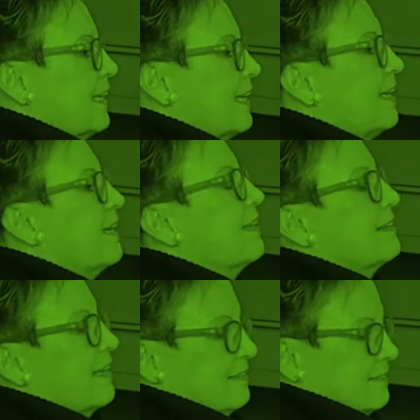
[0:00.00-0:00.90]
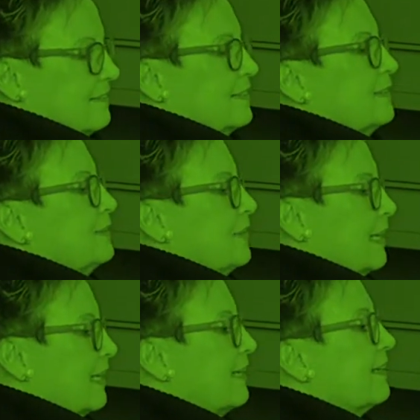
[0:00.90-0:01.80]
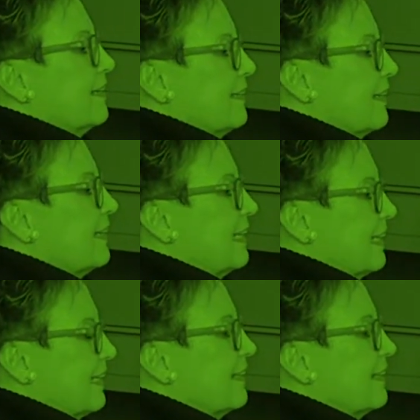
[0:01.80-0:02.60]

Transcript: so I'm going to first just start out by going